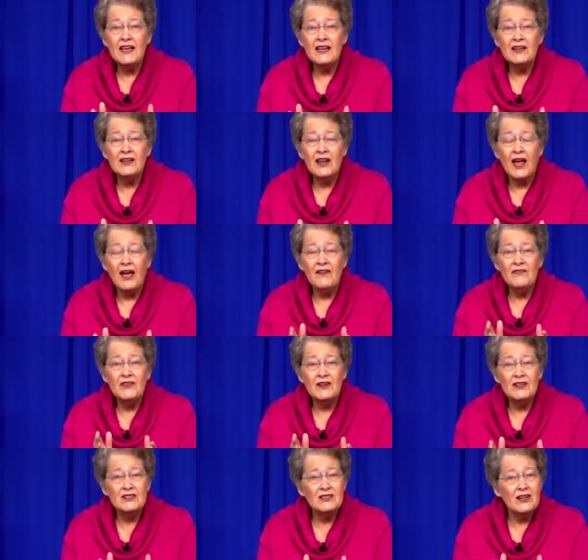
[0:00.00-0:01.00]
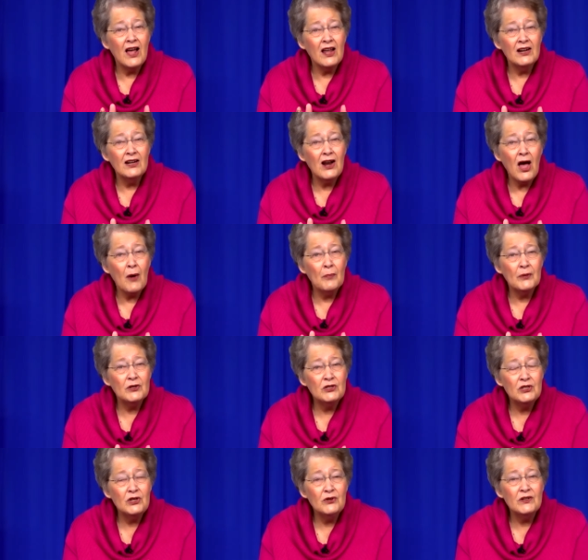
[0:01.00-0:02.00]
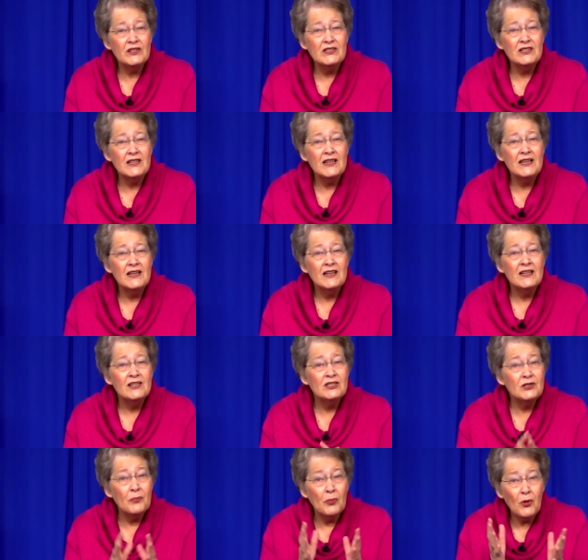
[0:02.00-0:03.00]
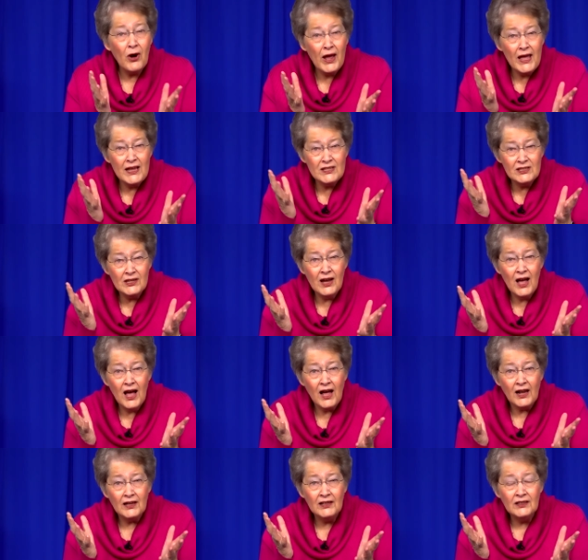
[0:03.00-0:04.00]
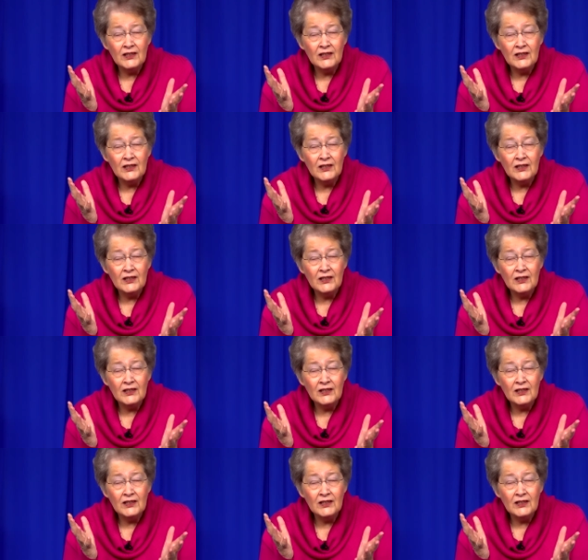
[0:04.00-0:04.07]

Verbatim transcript: in life that is not an opportunity to praise God